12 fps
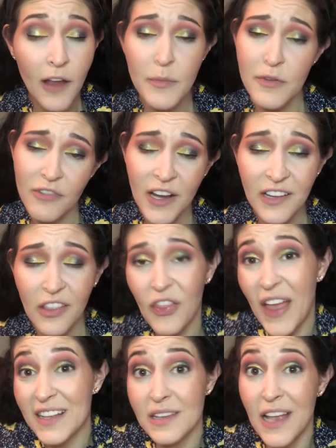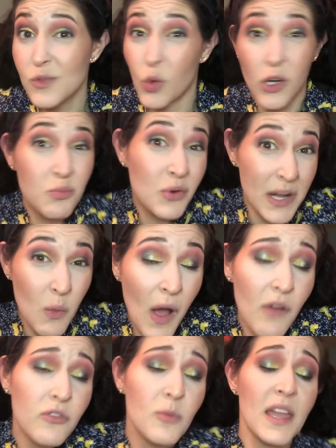I've been finding that that has worked pretty
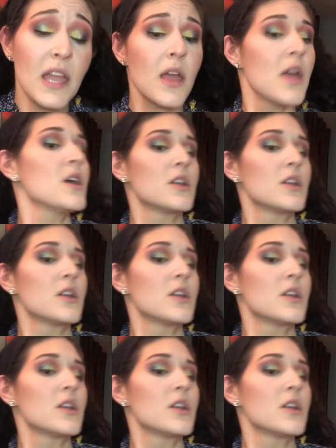well for me.